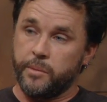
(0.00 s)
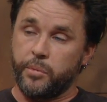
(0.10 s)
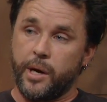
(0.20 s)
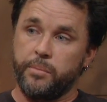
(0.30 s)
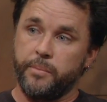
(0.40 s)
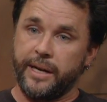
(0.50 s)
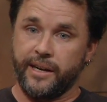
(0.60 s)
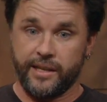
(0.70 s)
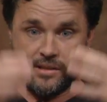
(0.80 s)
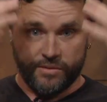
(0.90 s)
problem
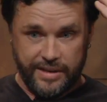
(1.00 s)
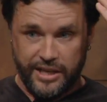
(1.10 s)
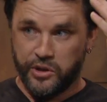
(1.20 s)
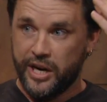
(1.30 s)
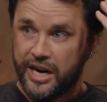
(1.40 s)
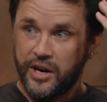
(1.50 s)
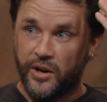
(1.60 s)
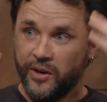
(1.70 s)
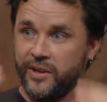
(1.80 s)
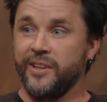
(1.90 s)
areas in your
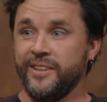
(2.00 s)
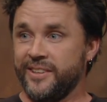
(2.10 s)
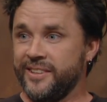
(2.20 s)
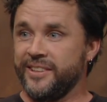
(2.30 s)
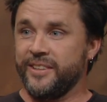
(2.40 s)
hair, mm-hmm.